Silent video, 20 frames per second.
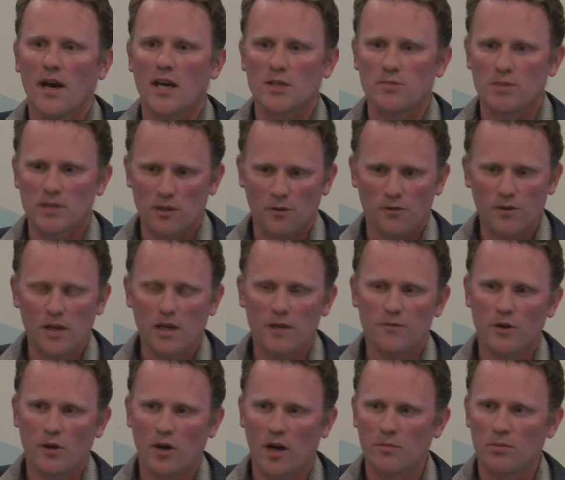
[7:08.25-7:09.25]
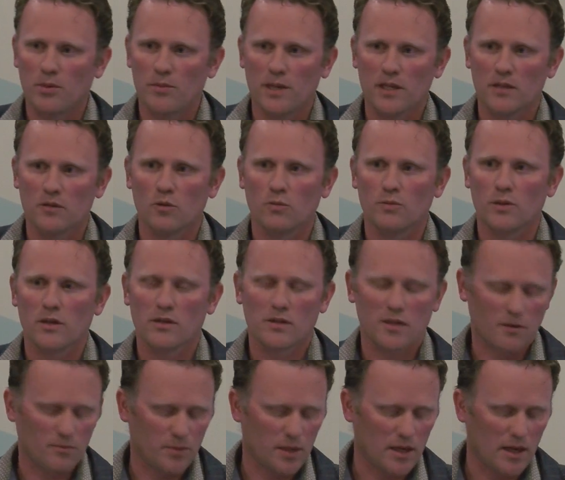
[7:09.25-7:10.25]
specifically for Kuiper beetle, because
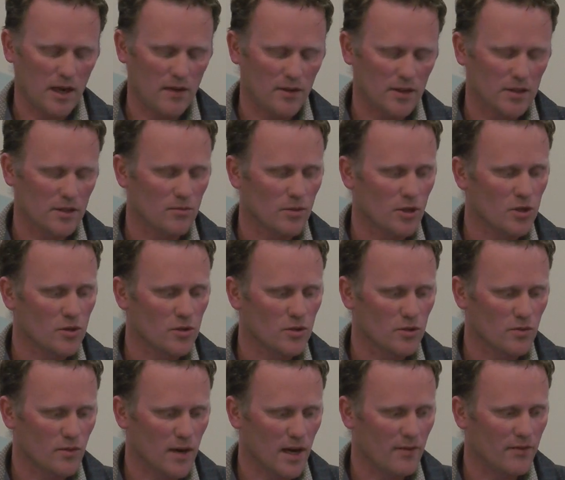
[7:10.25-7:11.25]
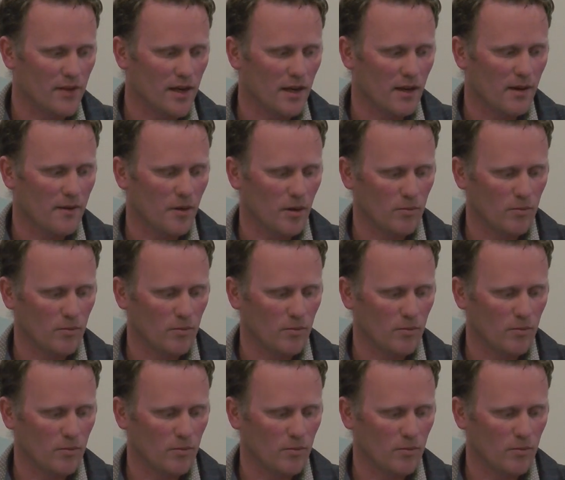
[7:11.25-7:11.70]
they've been having some issues around there.